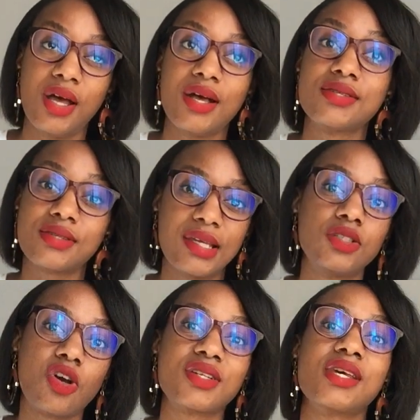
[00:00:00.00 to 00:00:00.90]
a
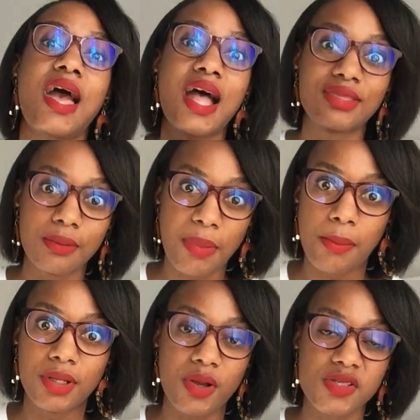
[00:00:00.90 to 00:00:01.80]
skin doctor at the
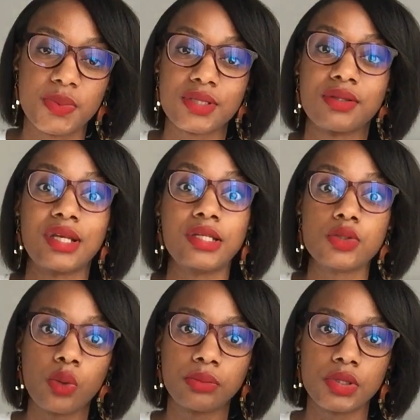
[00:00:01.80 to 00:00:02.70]
public hospital that he
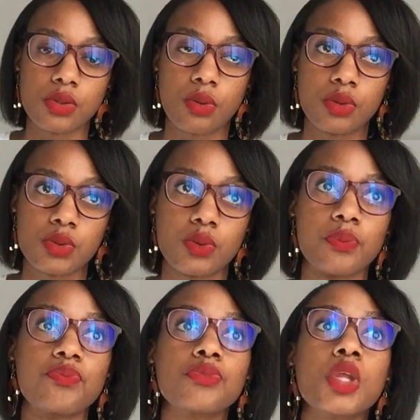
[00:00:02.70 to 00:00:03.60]
told me to go to.
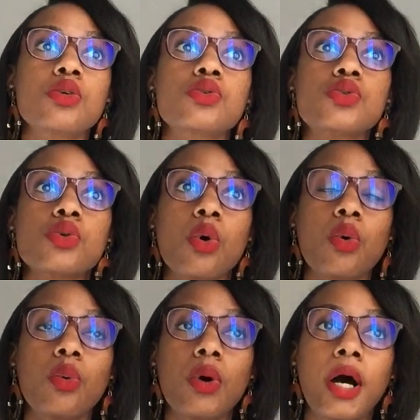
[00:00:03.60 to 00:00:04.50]

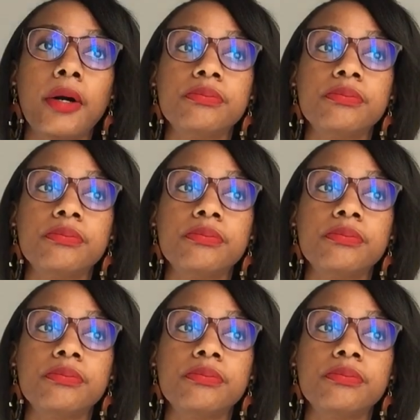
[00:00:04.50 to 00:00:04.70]
So